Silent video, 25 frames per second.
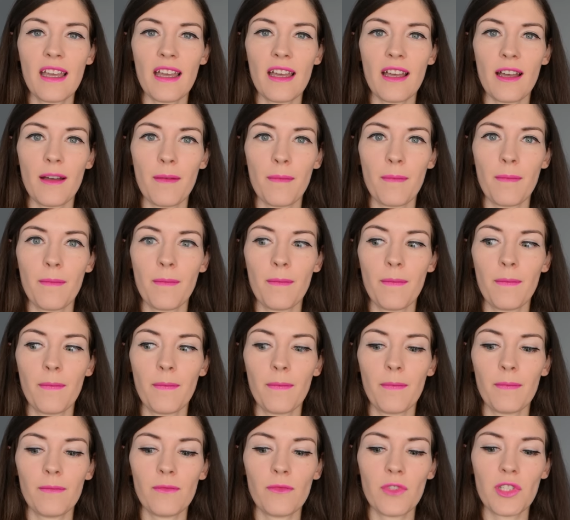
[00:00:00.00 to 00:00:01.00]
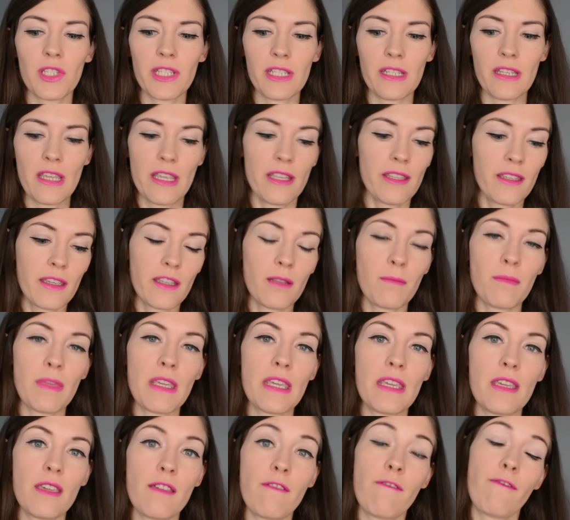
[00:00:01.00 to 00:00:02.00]
It can
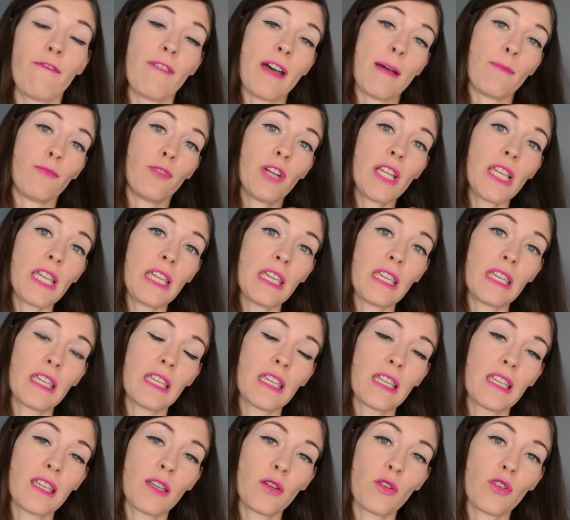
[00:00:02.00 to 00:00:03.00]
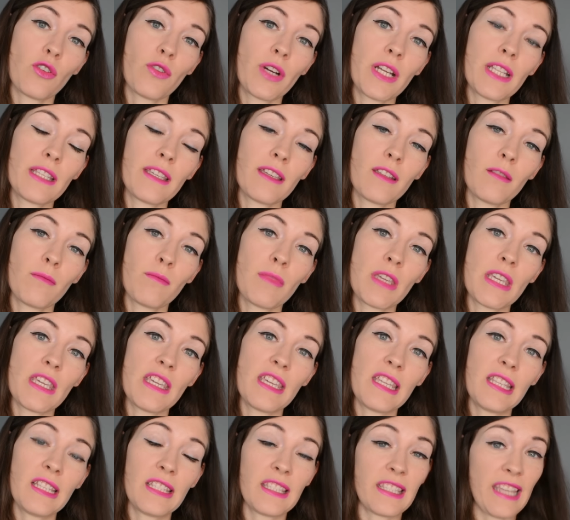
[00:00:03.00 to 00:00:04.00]
be fabric or it can
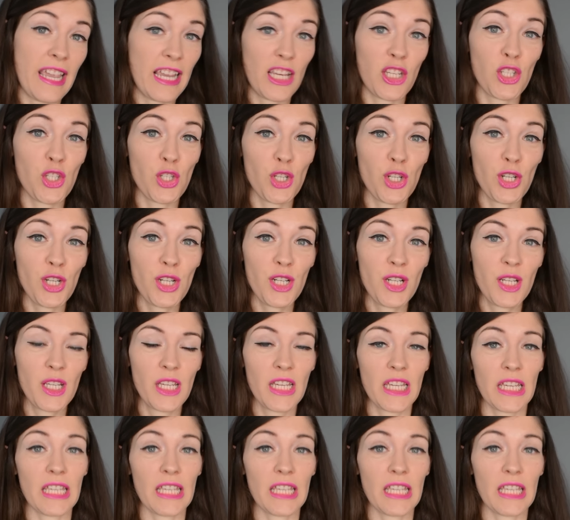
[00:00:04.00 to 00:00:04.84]
be texture.